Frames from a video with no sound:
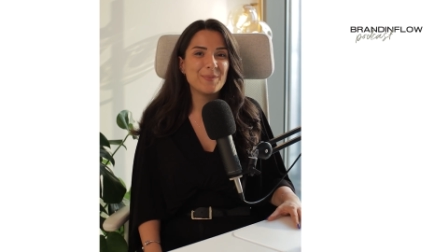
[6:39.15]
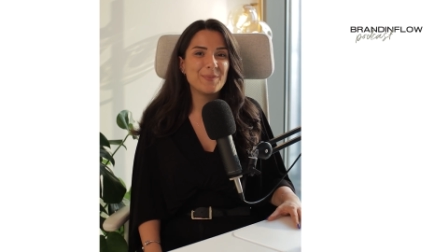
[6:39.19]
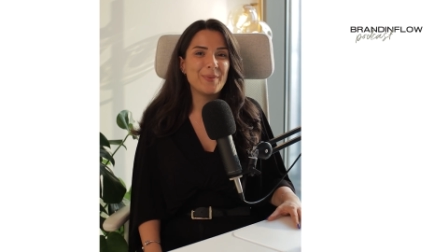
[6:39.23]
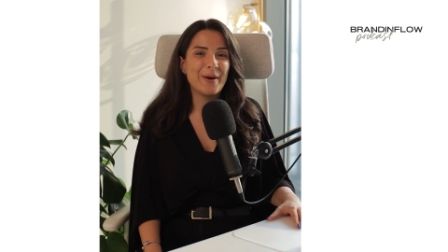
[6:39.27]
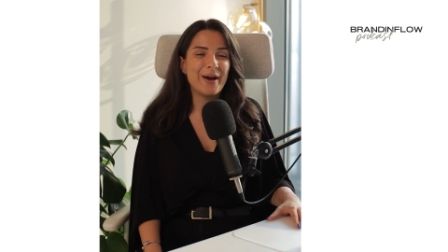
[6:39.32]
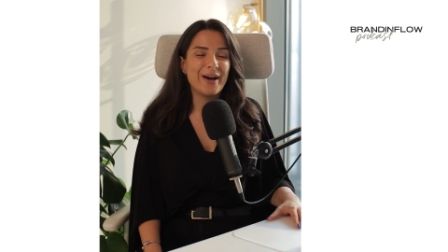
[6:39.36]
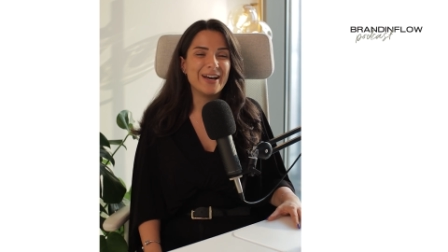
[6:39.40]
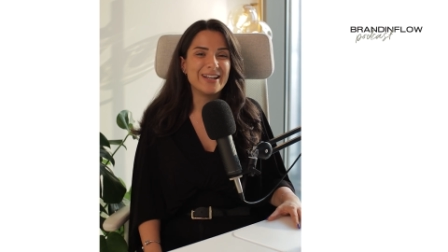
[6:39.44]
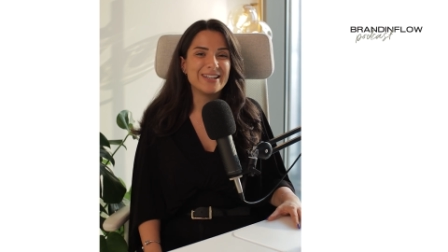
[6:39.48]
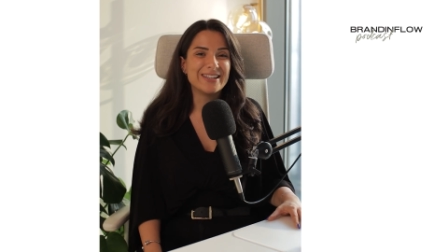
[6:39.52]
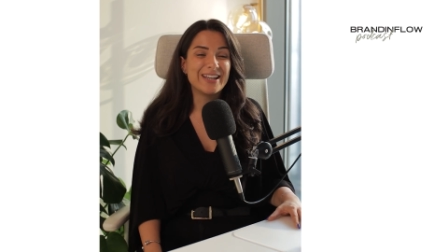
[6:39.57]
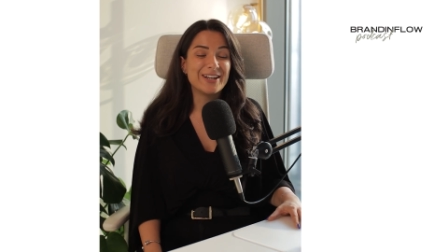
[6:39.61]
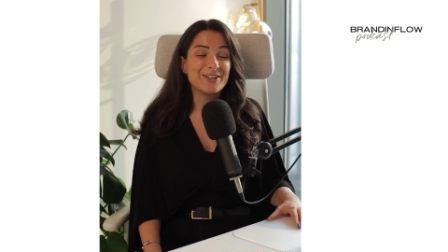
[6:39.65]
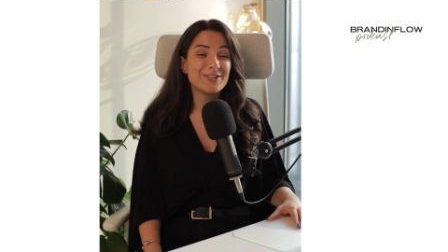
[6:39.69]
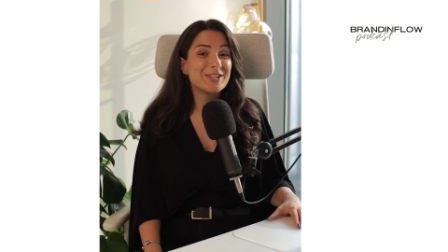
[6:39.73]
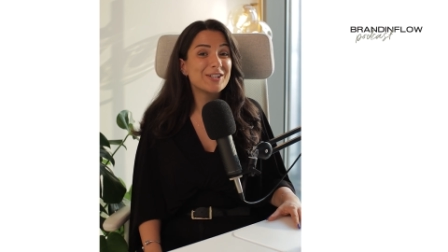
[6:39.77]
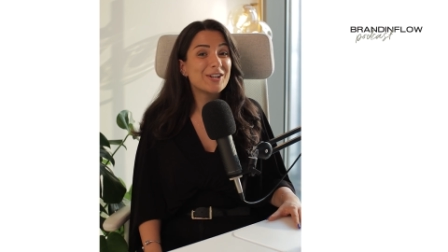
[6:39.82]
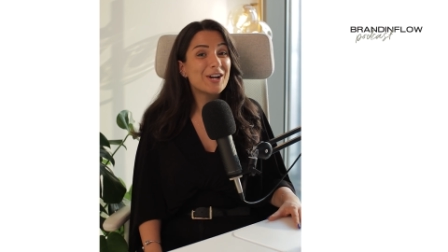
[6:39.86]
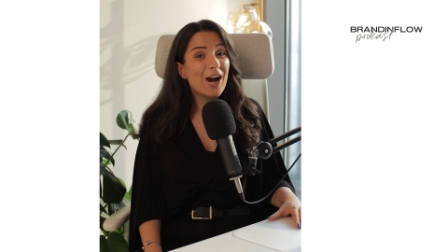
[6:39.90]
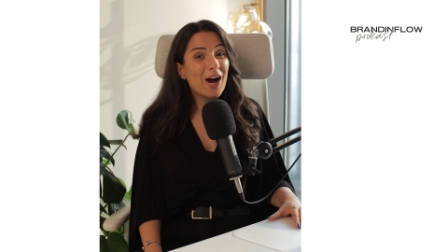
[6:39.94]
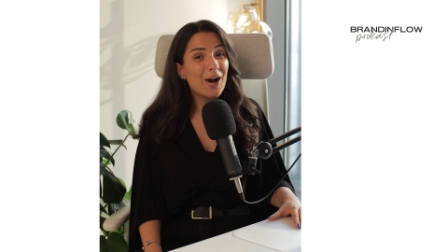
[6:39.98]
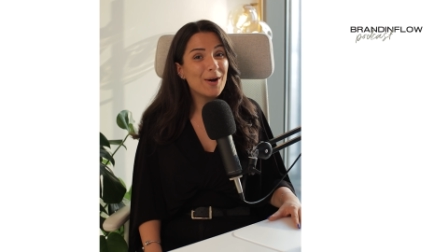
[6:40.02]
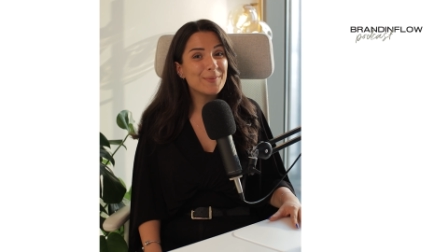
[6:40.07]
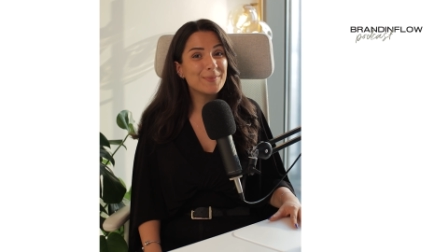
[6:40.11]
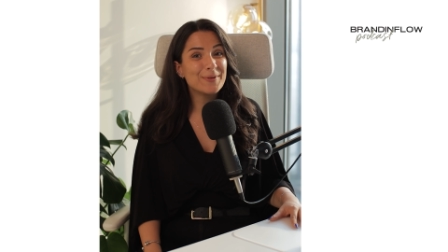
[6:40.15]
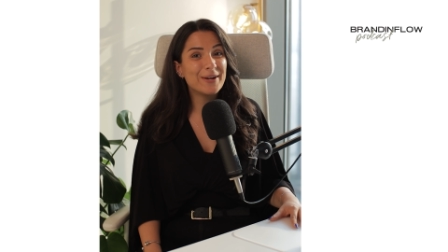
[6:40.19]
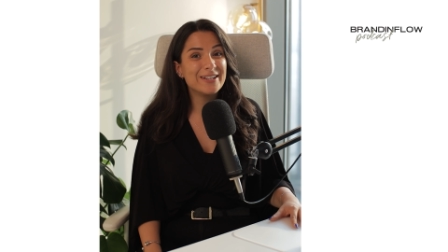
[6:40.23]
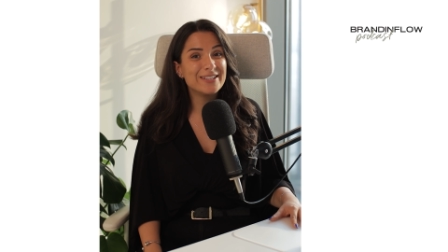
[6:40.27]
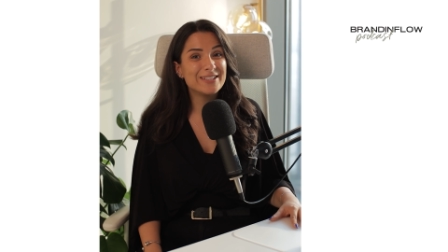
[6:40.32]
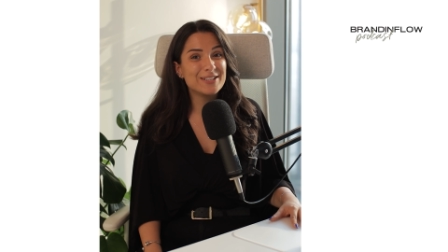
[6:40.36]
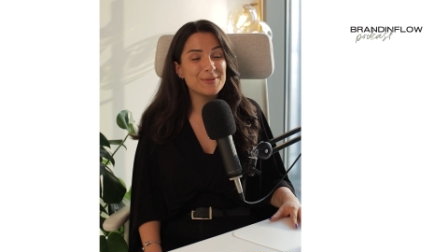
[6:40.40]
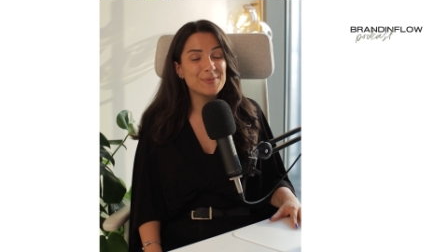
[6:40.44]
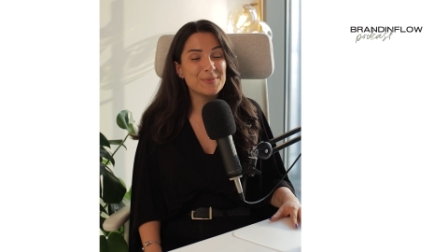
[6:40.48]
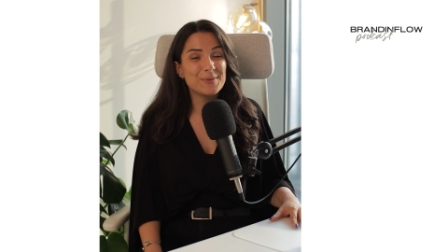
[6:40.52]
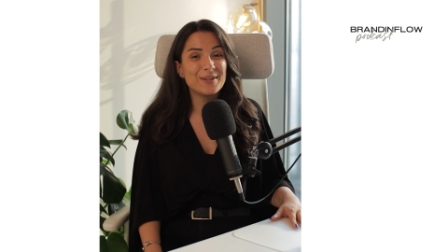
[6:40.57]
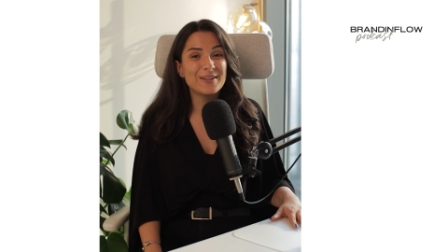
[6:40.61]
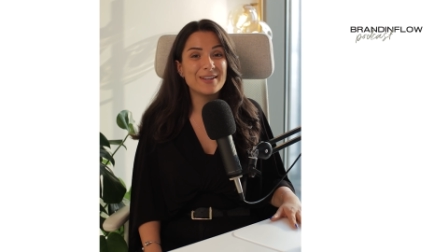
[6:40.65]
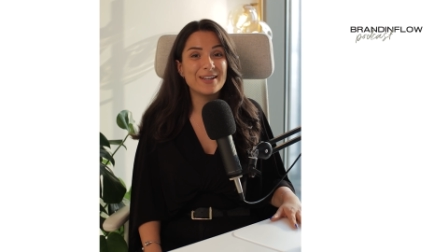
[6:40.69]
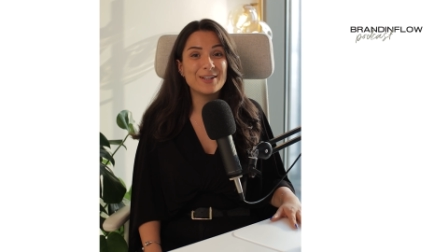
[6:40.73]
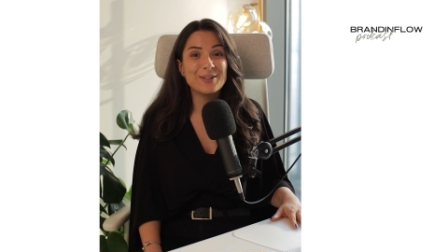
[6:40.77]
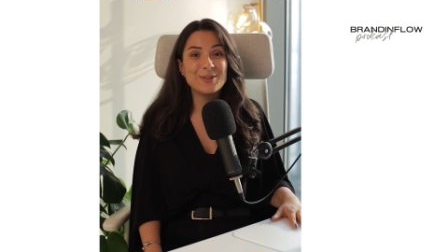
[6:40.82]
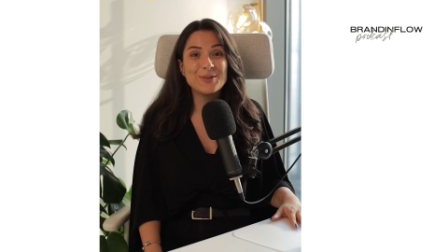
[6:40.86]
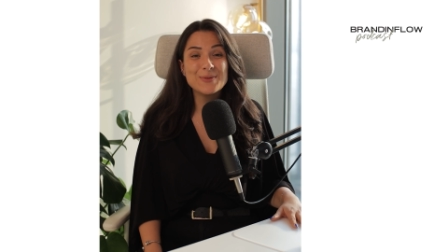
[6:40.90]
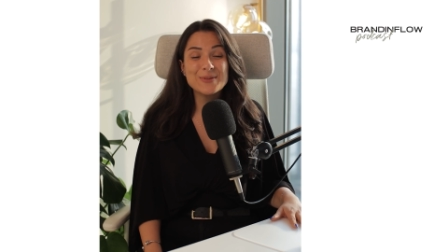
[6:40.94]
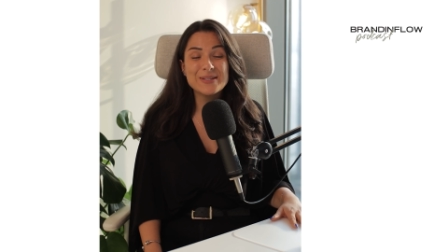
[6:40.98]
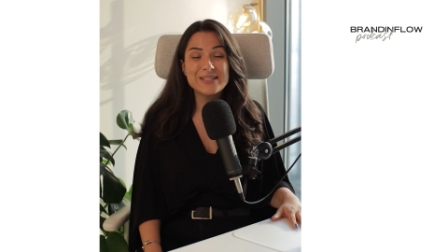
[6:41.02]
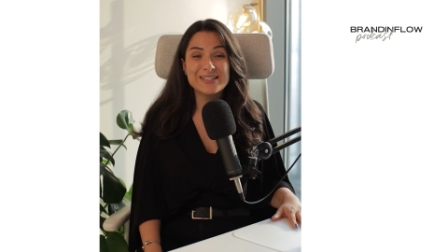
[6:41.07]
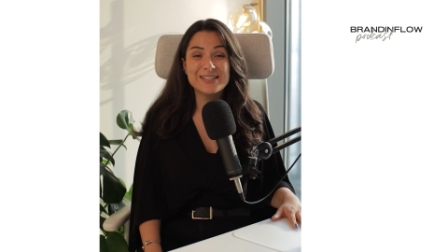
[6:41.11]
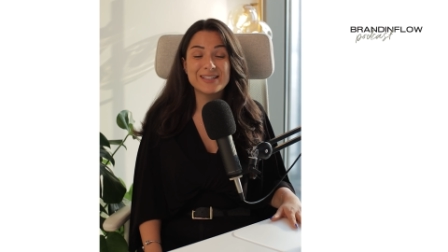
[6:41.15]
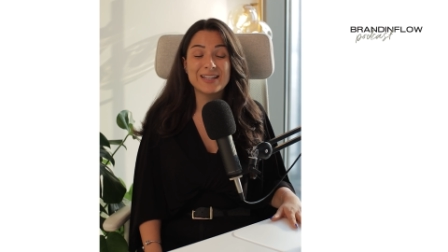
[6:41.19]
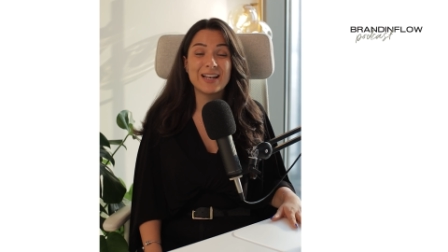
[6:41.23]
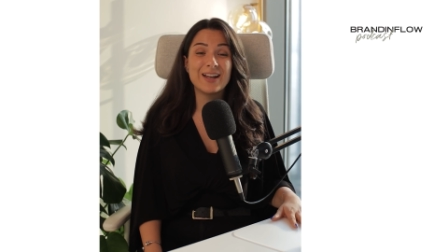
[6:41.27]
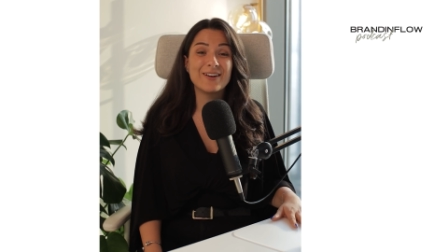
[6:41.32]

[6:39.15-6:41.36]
But there's a car brand as well that uses the